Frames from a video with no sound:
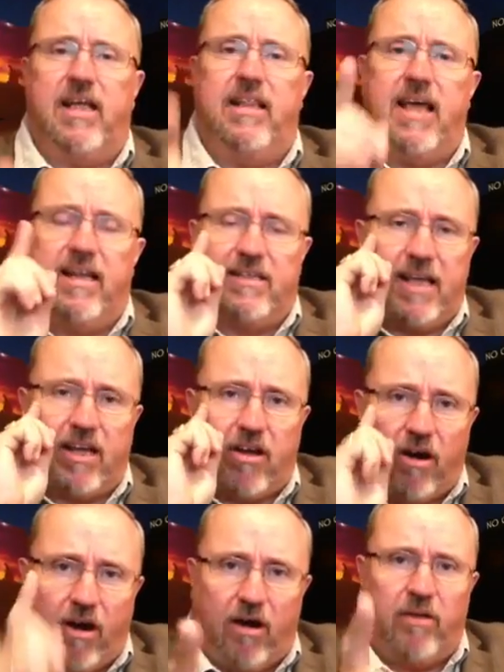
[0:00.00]
and that is a
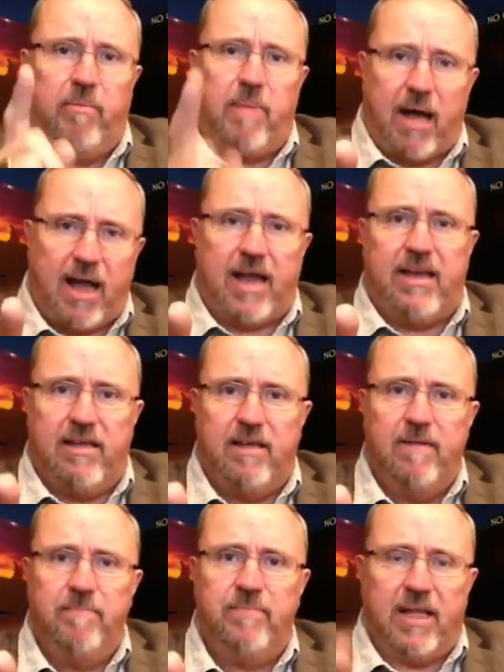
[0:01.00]
carnal mind.
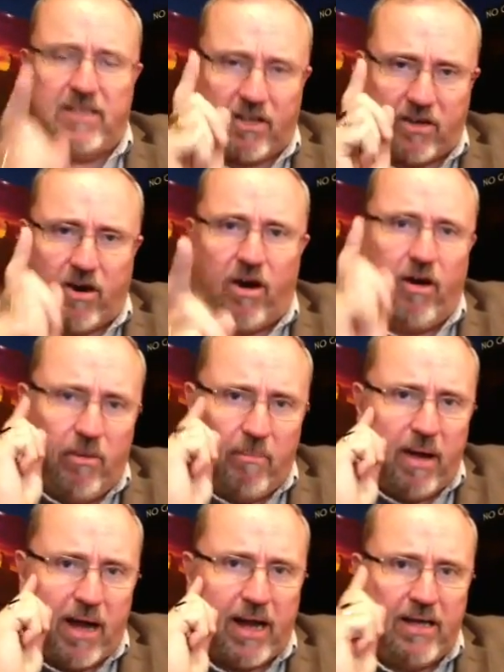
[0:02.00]
That's a carnal
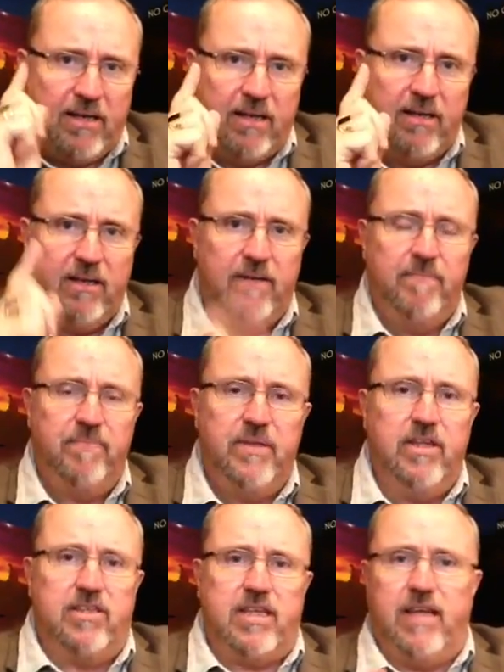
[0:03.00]
mind.
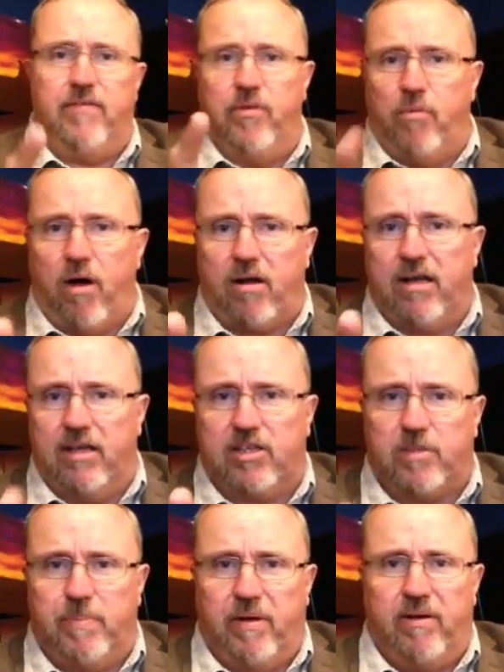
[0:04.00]
You see, if you walk in the
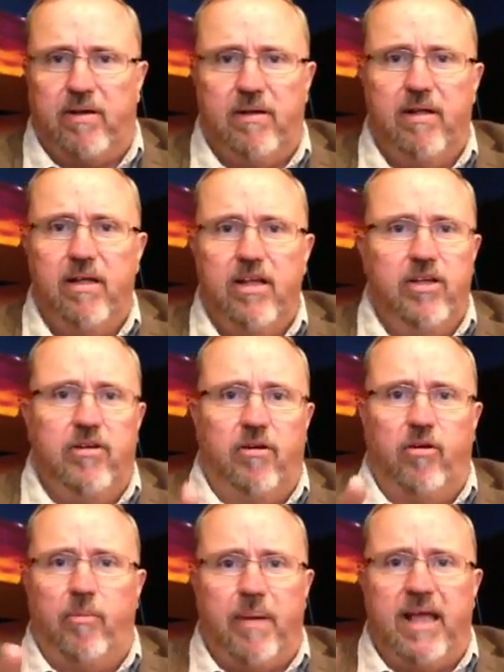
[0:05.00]
spirit, you don't
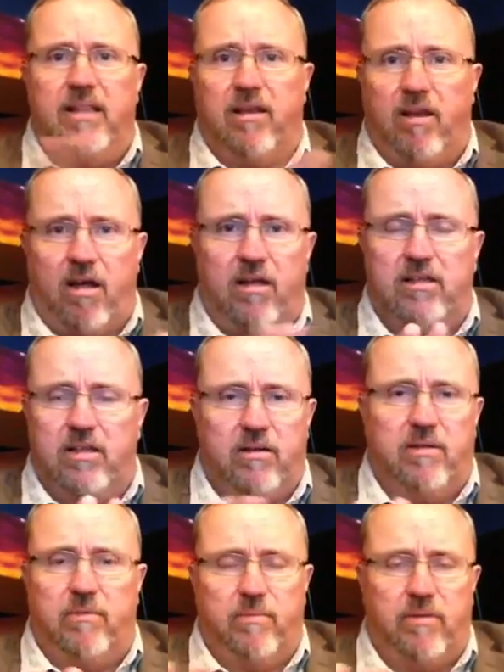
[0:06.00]
obey the law,
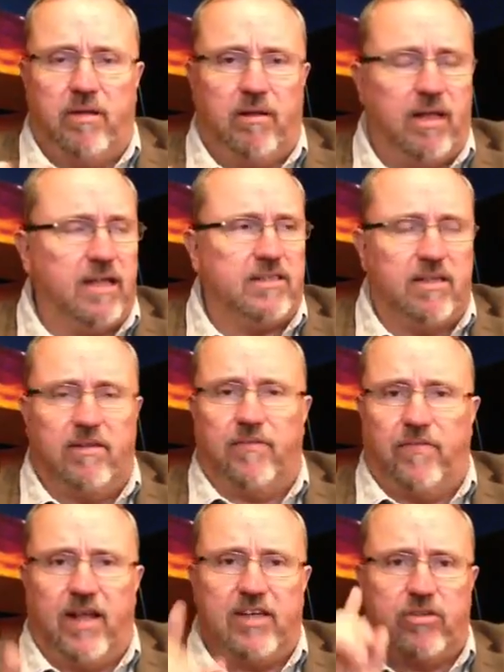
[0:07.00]
the lust of the
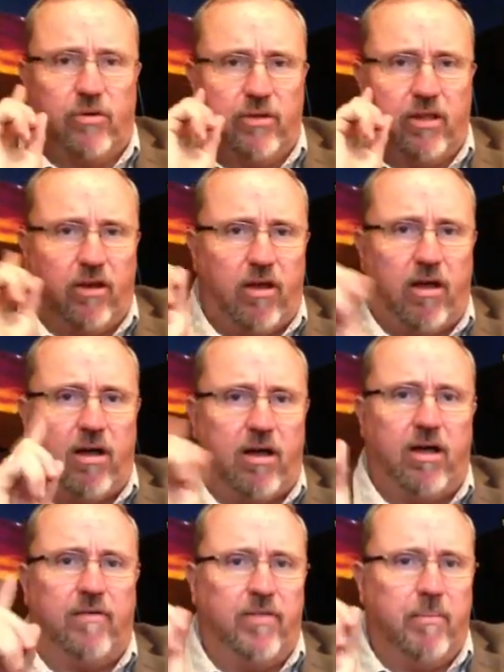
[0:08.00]
flesh, or the law
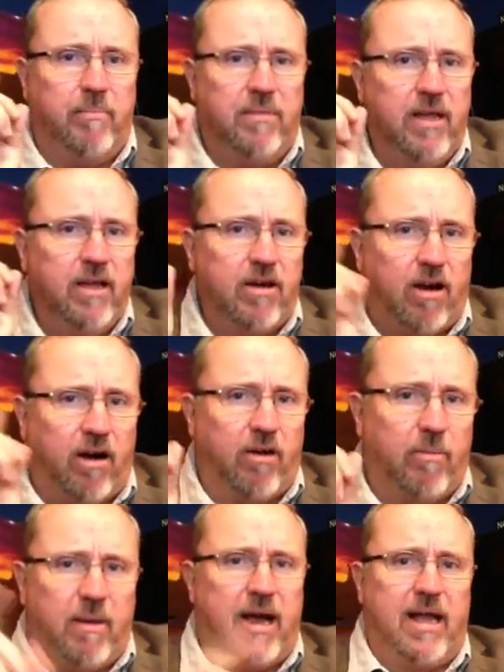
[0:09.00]
of the carnal
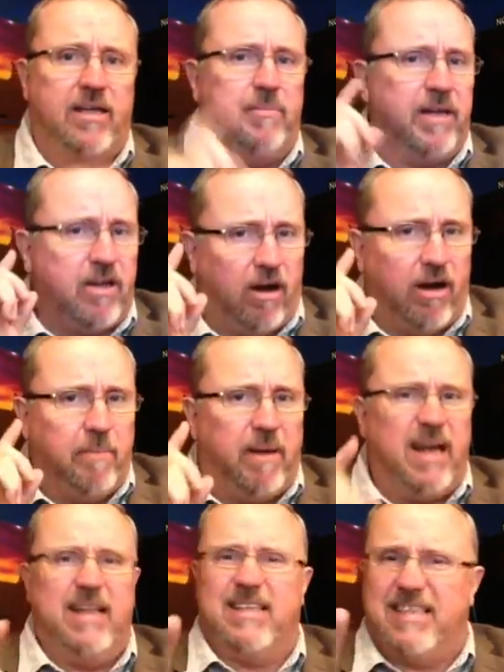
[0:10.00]
mind. To be carnally
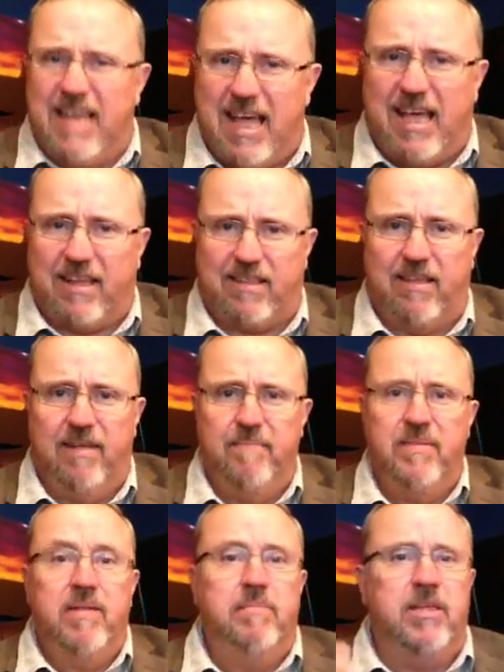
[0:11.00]
minded is death.
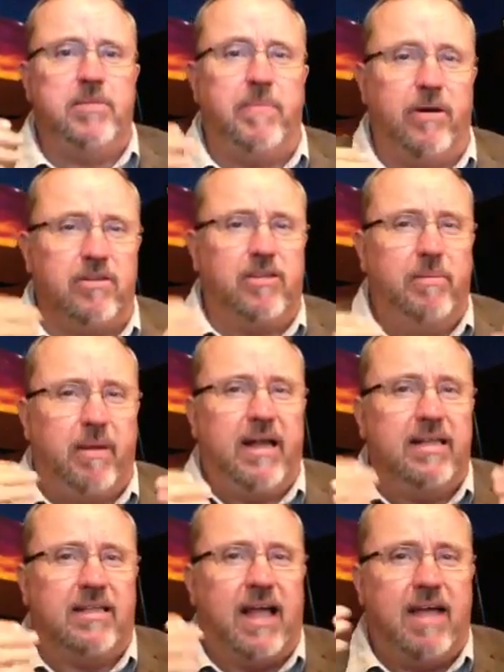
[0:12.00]
To be spiritually minded
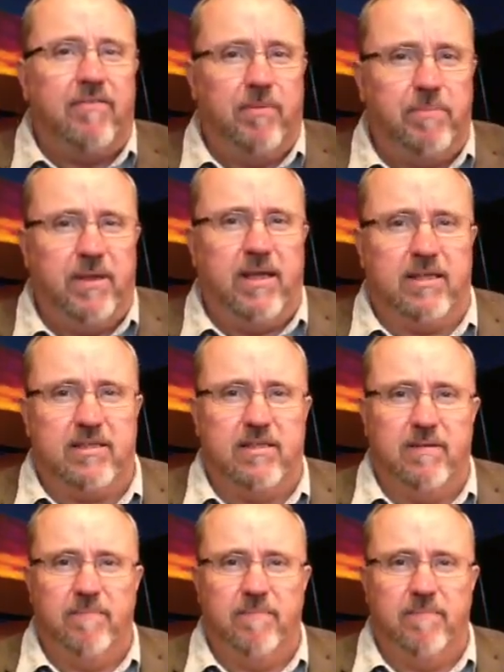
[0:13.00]
is life and peace.